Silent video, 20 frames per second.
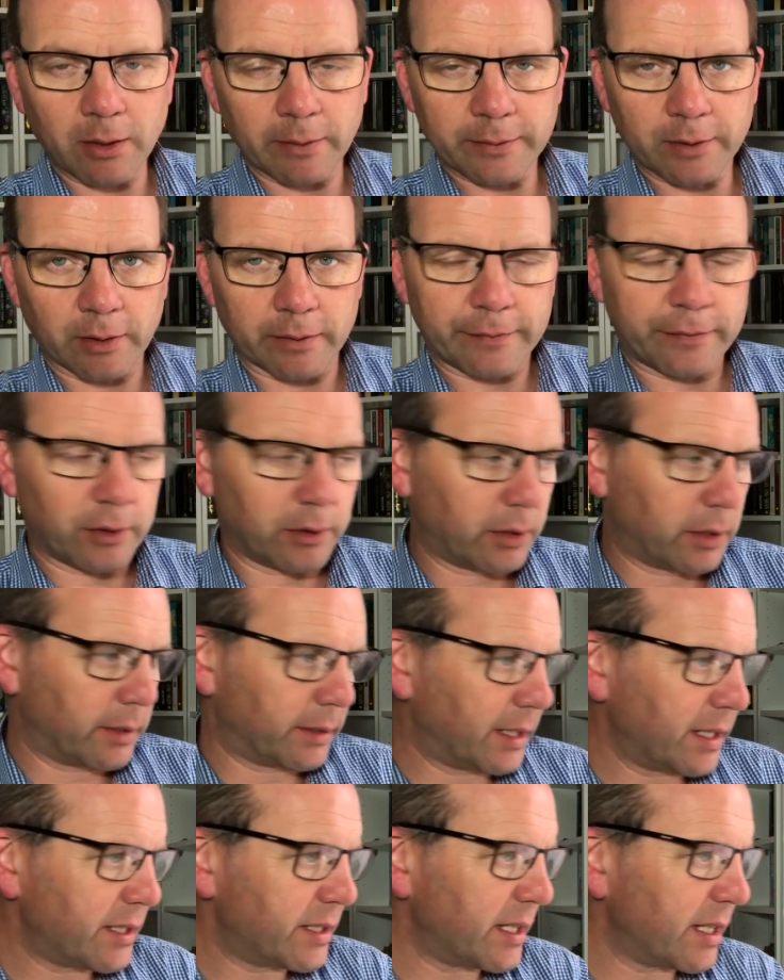I've got for you,
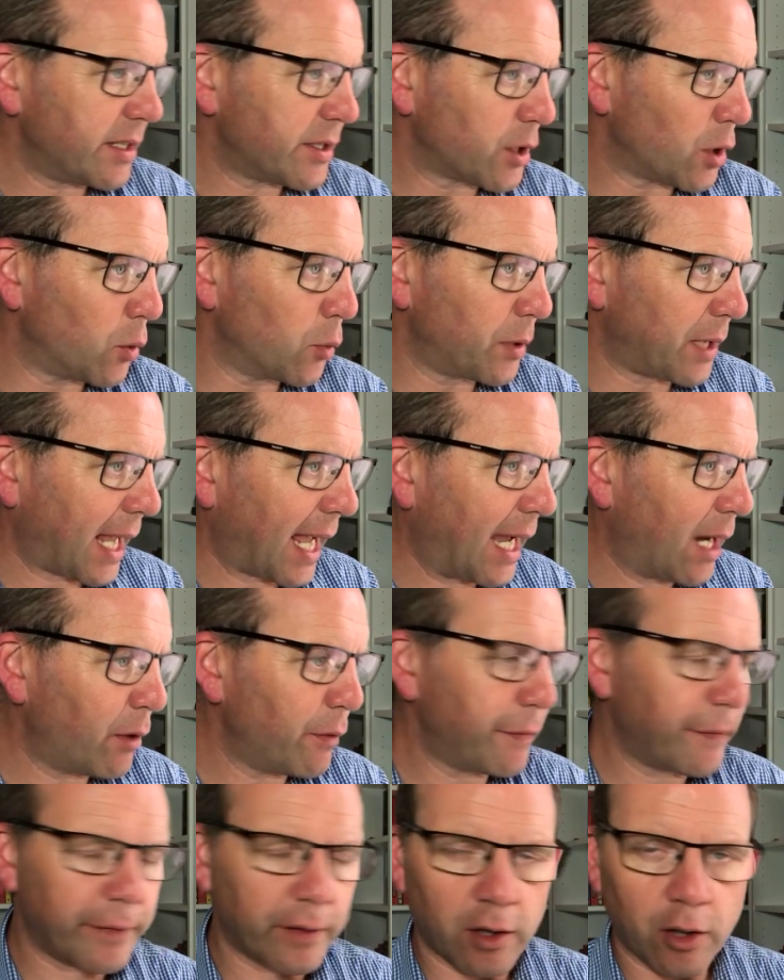this is called How
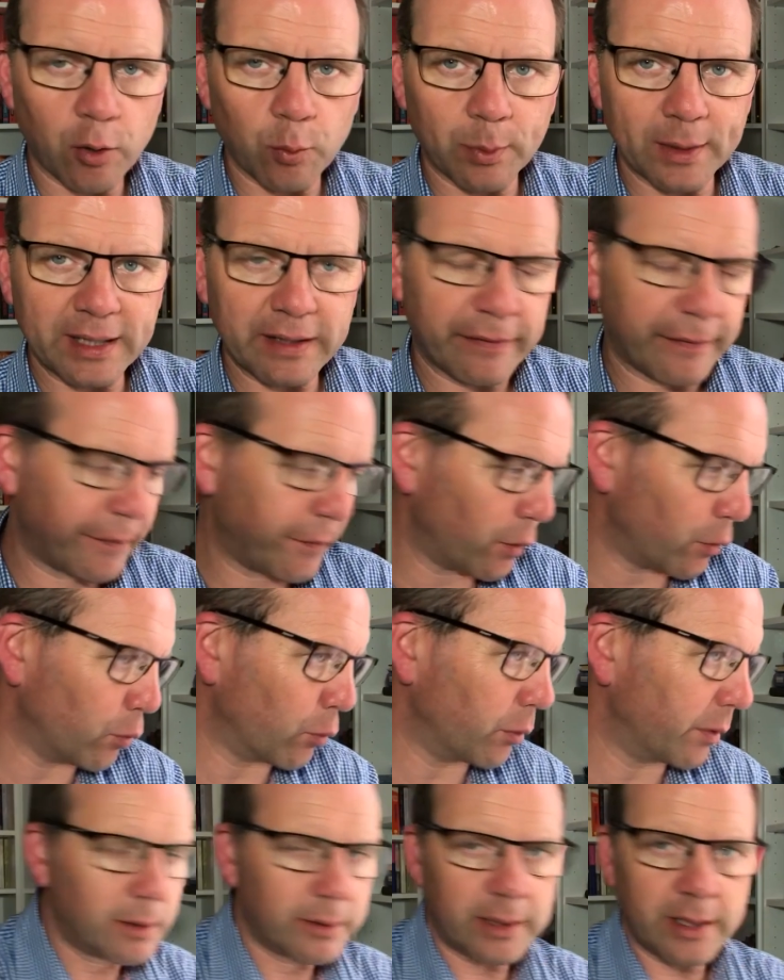Far We
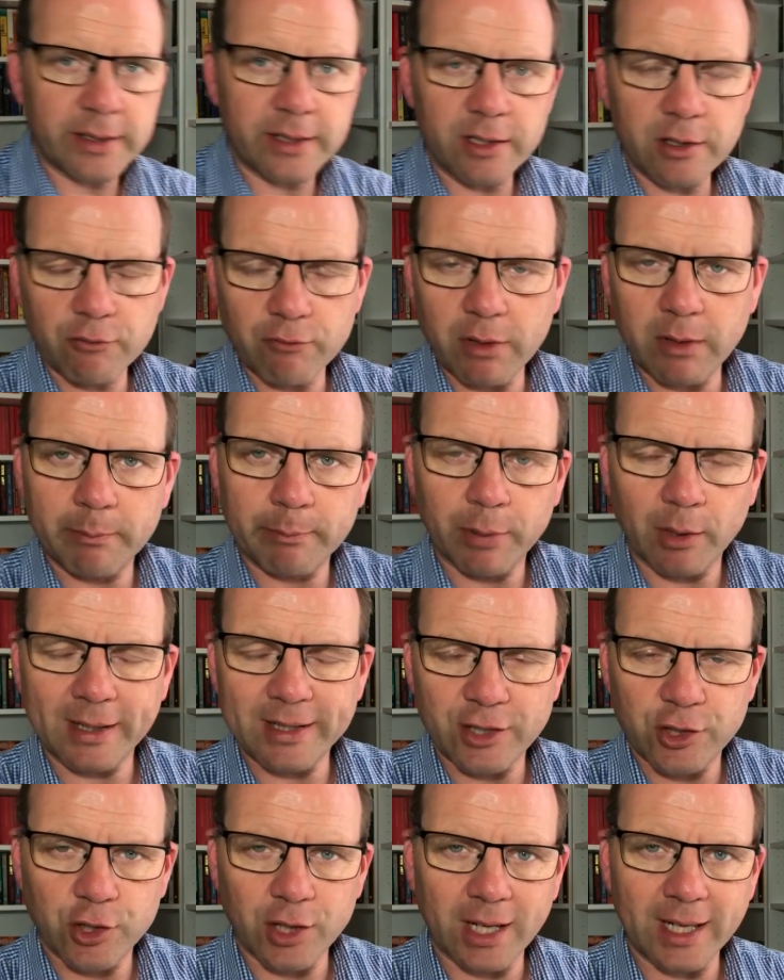Fall. This is written by
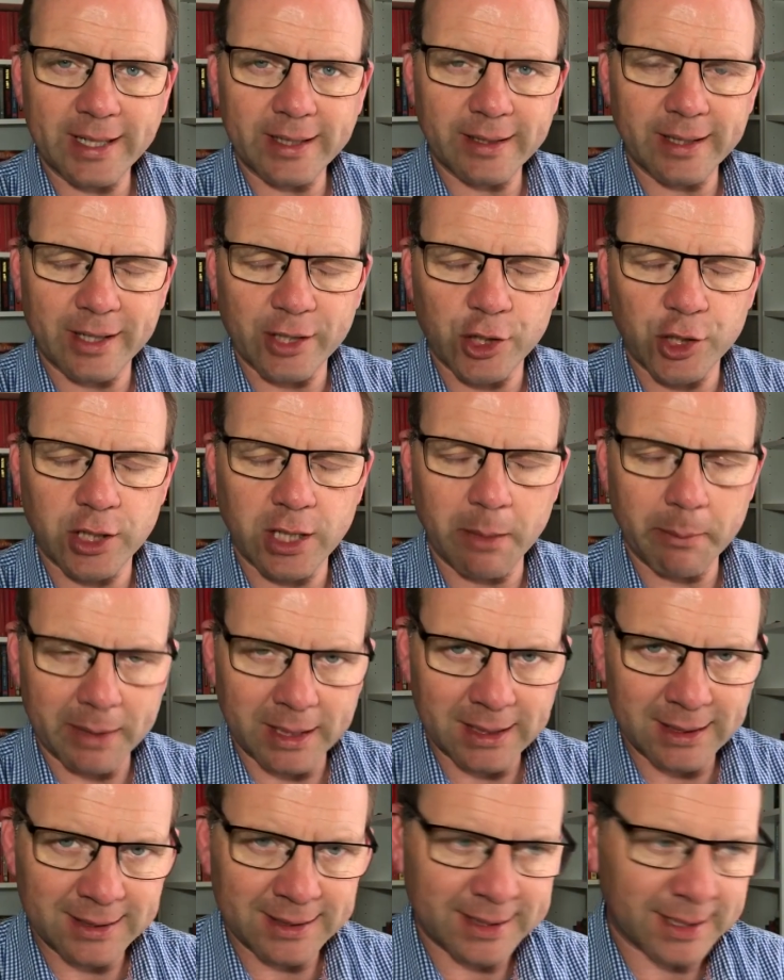Jane
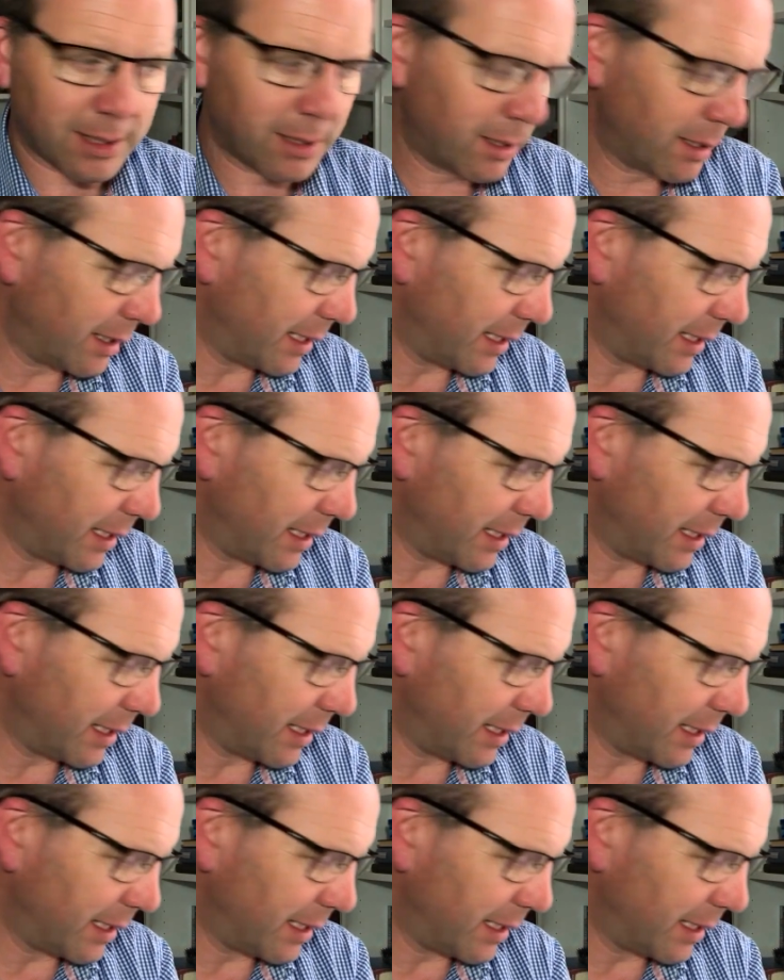Shemilt.